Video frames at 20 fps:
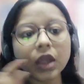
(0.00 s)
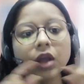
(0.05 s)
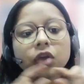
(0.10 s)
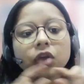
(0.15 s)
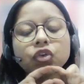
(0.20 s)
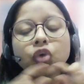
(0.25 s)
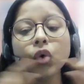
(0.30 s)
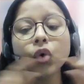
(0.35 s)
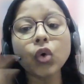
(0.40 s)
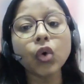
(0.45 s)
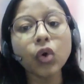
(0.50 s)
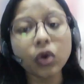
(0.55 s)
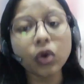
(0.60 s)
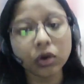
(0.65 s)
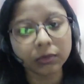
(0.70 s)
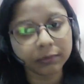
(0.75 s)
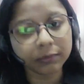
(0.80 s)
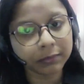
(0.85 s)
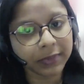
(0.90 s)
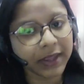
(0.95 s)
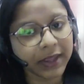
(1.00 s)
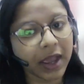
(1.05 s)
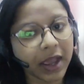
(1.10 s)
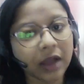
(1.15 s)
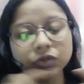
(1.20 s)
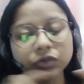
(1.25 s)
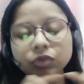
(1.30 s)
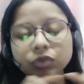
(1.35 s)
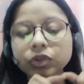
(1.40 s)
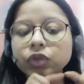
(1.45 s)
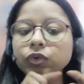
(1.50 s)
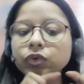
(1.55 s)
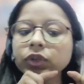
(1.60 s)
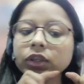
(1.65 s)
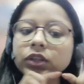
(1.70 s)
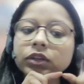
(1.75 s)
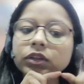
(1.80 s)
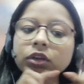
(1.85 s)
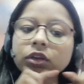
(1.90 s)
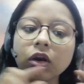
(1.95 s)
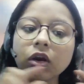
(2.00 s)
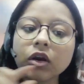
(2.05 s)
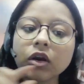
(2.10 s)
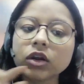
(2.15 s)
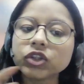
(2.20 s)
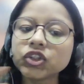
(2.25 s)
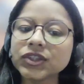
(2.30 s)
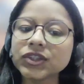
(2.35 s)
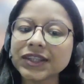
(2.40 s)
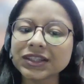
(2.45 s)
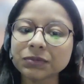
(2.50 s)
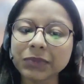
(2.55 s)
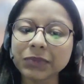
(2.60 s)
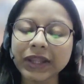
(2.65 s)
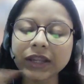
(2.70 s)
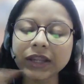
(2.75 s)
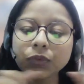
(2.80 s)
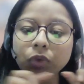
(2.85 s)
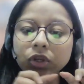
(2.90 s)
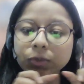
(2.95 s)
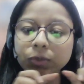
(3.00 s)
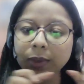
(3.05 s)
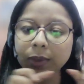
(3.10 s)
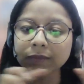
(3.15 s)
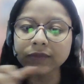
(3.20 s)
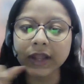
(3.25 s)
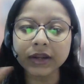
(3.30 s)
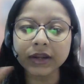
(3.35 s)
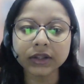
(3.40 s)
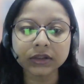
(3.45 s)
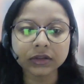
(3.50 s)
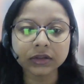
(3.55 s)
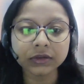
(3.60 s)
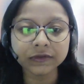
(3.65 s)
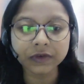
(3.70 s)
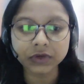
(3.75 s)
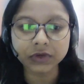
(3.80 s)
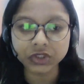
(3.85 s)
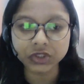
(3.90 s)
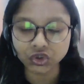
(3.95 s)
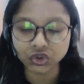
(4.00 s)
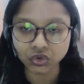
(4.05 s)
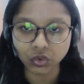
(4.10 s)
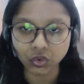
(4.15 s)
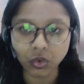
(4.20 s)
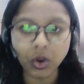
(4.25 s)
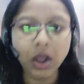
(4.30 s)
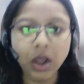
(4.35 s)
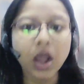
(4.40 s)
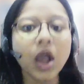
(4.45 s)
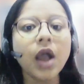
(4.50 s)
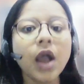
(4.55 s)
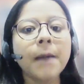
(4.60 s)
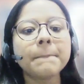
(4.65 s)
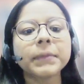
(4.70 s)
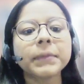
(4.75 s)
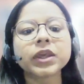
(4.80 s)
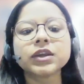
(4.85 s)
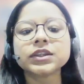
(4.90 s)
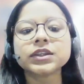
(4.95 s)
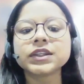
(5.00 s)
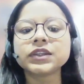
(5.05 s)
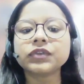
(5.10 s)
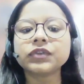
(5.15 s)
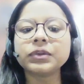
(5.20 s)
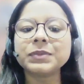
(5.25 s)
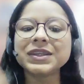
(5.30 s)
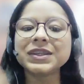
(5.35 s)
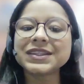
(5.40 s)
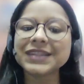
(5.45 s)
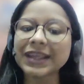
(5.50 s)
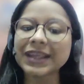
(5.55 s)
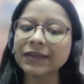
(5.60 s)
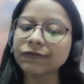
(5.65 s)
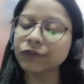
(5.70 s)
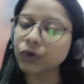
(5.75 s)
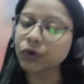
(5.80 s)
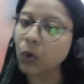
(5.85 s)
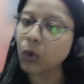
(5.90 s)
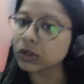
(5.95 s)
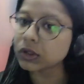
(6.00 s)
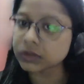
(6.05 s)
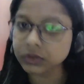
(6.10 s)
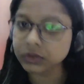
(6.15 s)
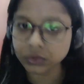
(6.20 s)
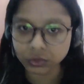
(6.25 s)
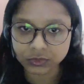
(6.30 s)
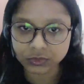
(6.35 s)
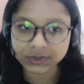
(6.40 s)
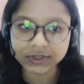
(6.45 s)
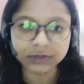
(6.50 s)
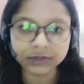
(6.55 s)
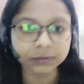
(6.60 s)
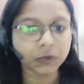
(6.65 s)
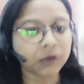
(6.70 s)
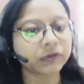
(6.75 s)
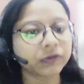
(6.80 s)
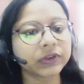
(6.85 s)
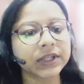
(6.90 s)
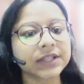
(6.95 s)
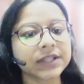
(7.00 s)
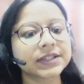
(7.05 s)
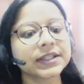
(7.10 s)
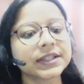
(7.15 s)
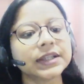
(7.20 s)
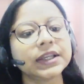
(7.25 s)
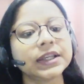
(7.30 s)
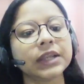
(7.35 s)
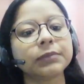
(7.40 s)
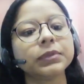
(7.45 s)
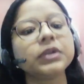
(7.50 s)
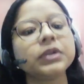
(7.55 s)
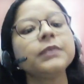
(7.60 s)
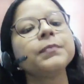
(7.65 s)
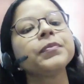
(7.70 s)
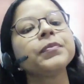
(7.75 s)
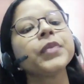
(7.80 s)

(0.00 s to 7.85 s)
row Miyato, you can uh, just explain what you have done in the first row because it will be same for all the rows in profit testing table.